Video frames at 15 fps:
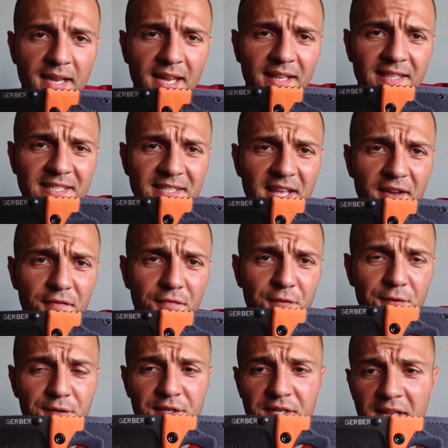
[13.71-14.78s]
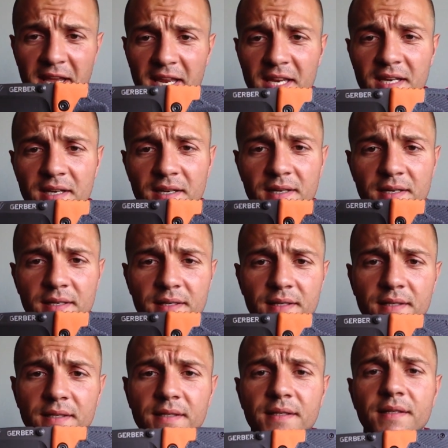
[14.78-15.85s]
got this knife for today.
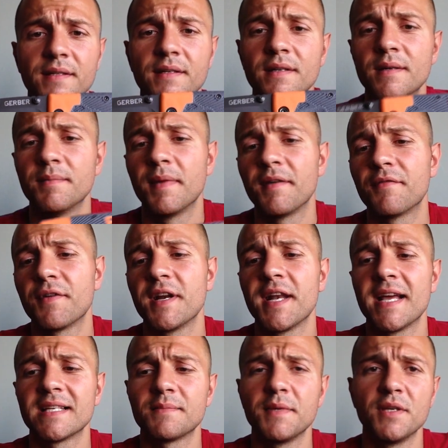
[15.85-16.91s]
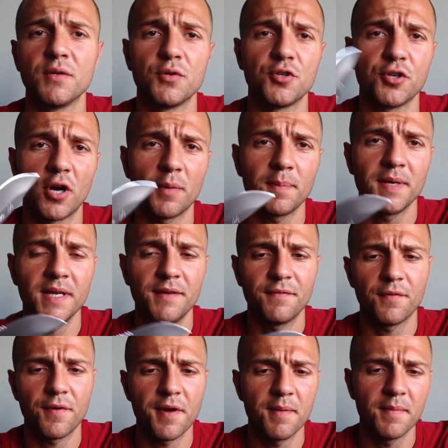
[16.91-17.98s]
My friend asked me to sharpen it
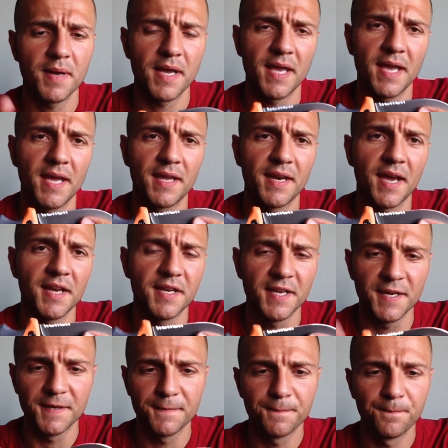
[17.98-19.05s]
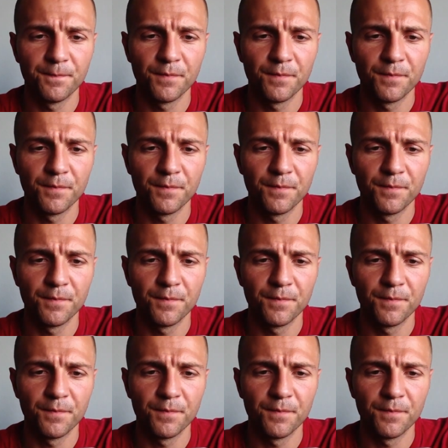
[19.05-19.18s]
for him, and I did.